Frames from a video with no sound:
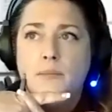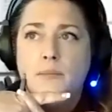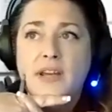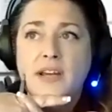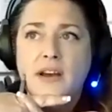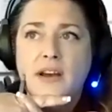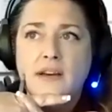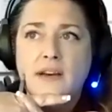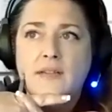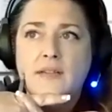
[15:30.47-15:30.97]

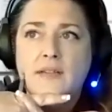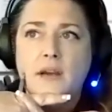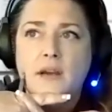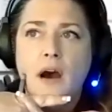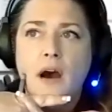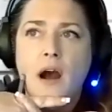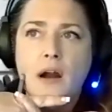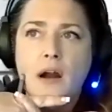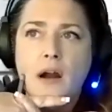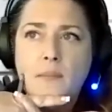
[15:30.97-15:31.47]
because
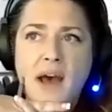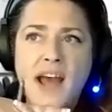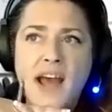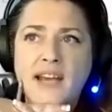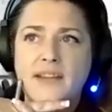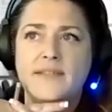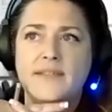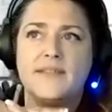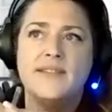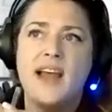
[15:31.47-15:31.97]
our
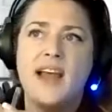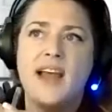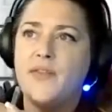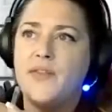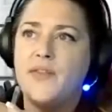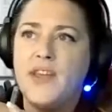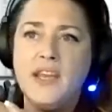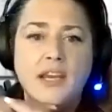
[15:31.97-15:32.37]
mind is not